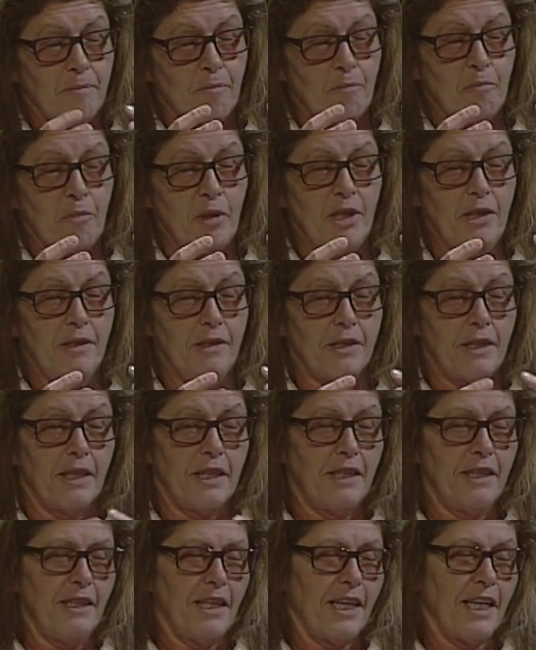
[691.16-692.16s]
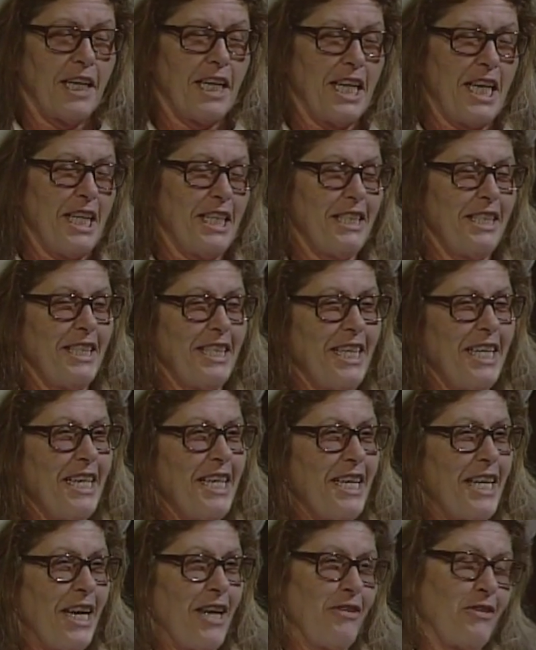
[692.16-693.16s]
PC, I guess.
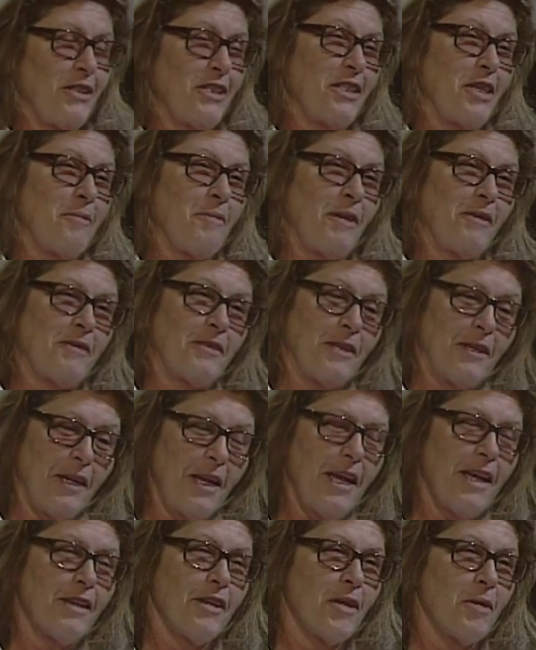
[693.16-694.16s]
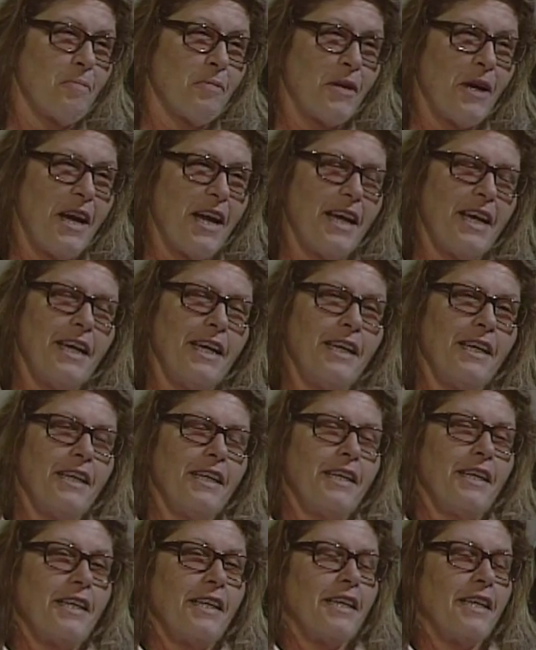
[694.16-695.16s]
I don't just come out and say, hey, do you pray?
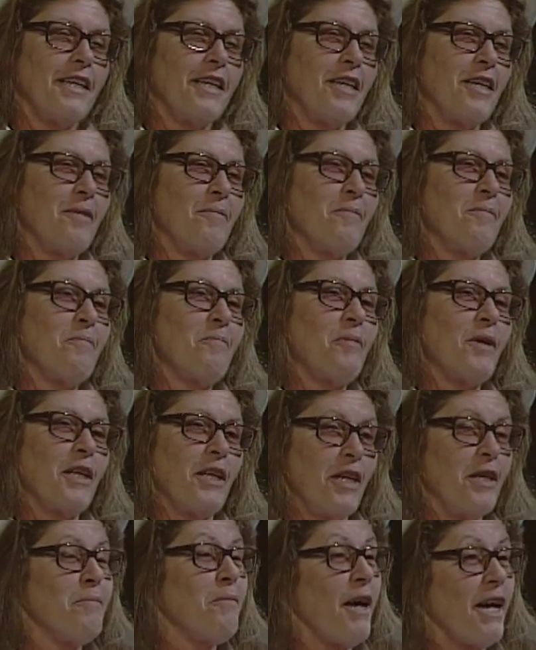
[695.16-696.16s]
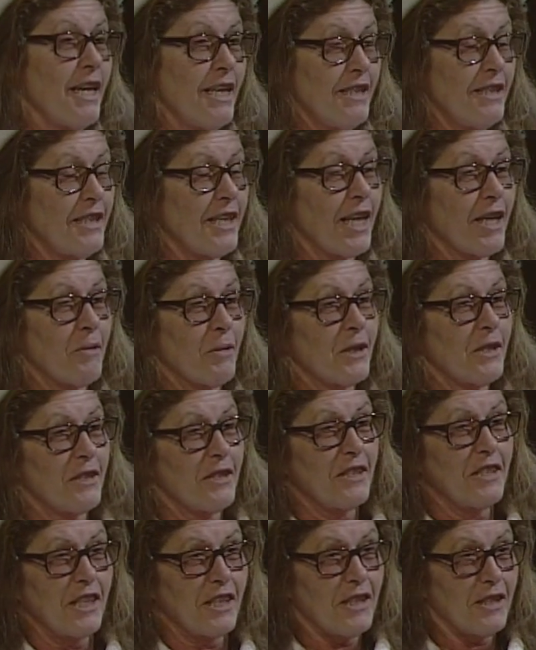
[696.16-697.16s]
But in my intake, which is
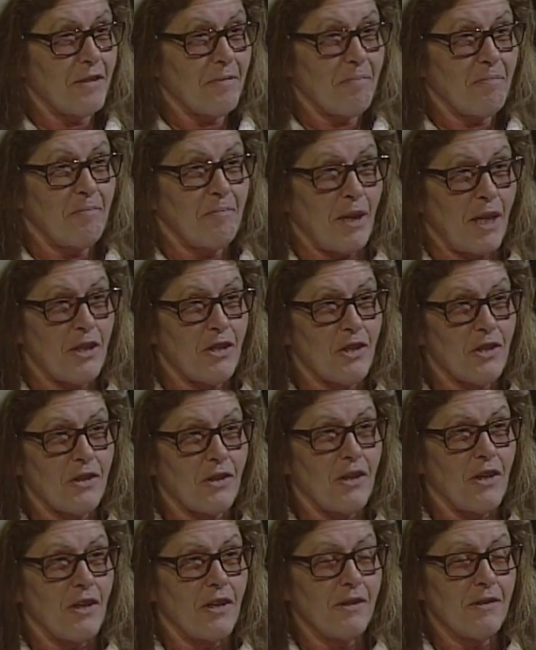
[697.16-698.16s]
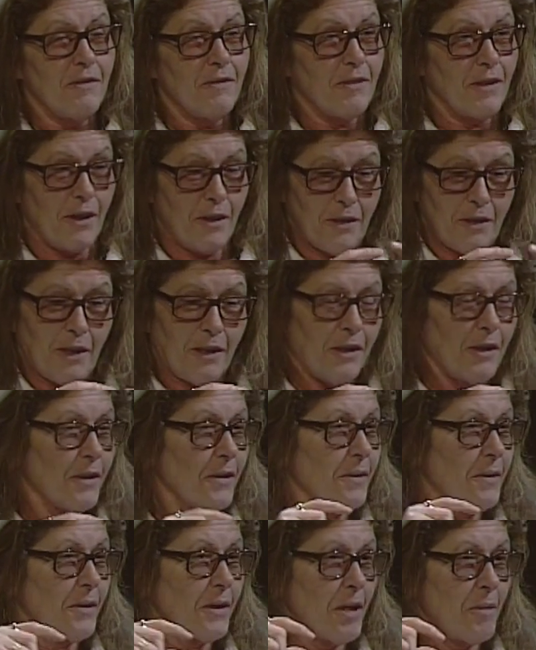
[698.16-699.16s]
6 pages long, there's a
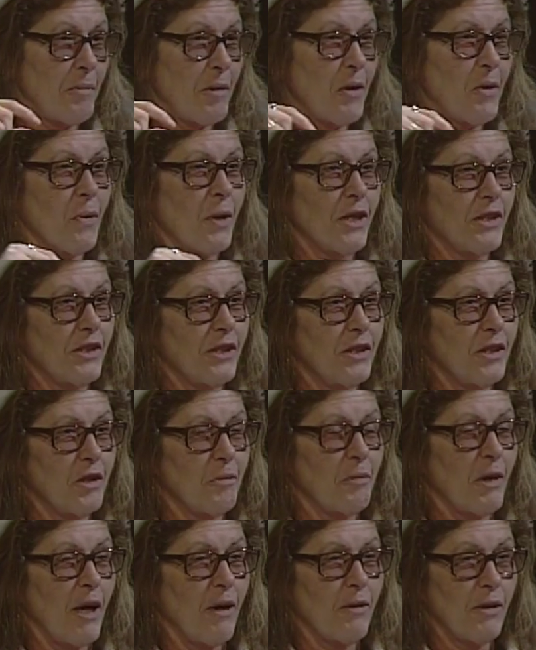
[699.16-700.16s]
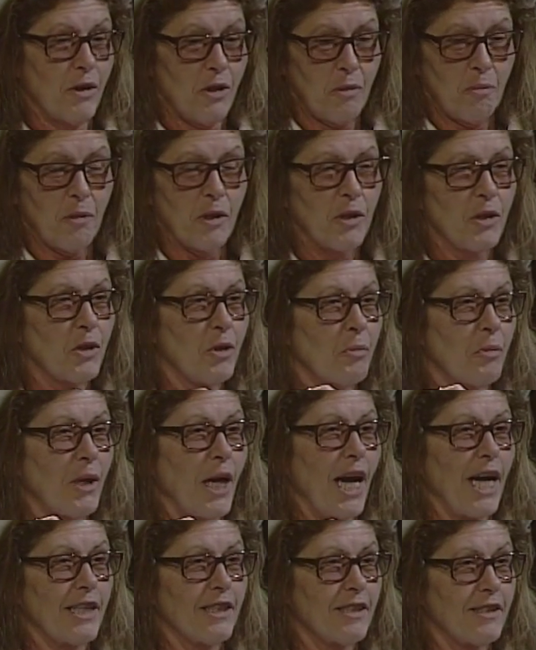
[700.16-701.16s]
little couple of questions about your spiritual
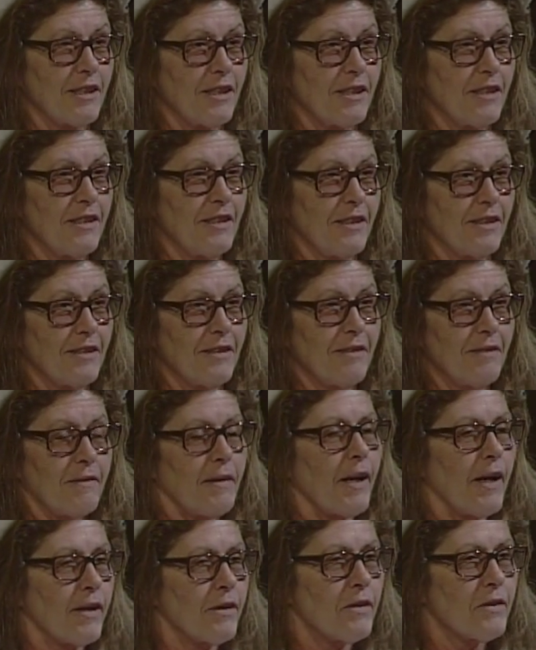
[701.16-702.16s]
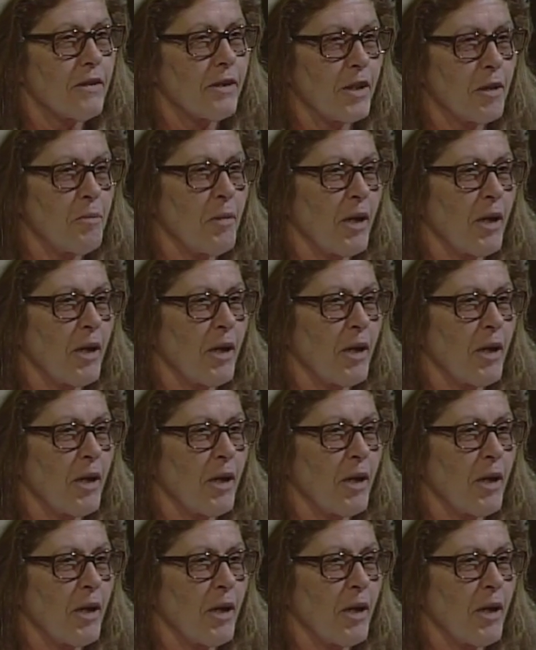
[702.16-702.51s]
practices and how you sleep.